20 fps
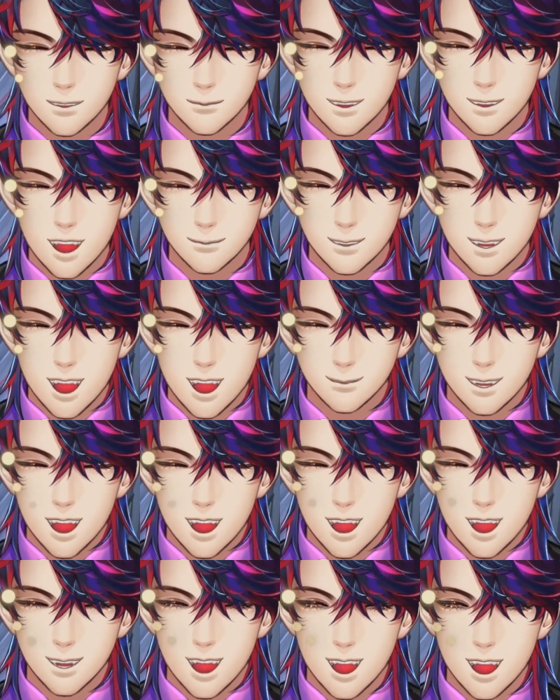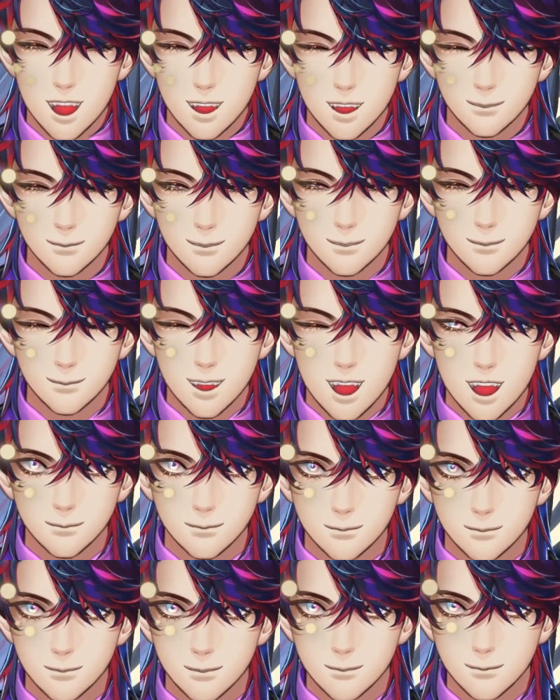they just came to visit school.
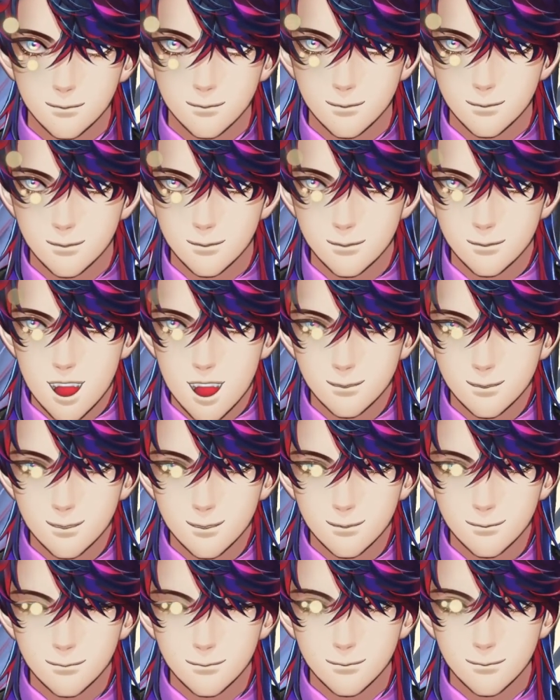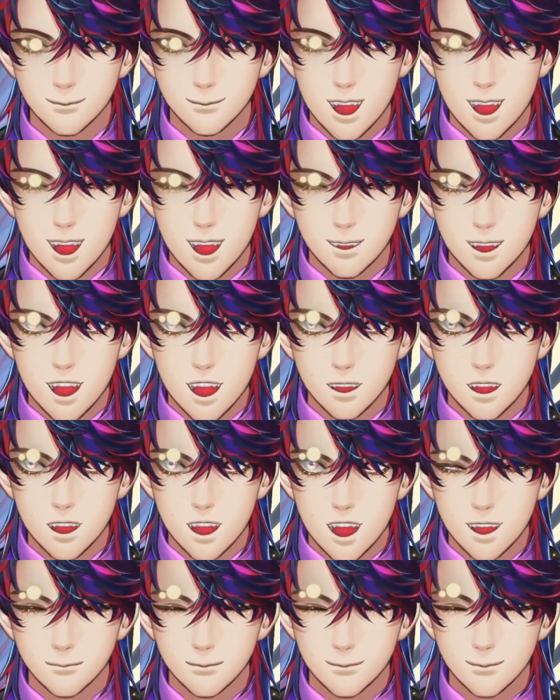What? It's not a
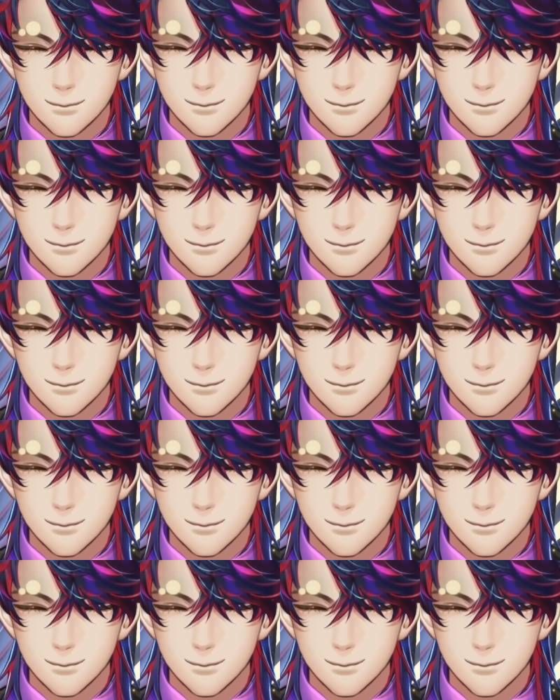corpse.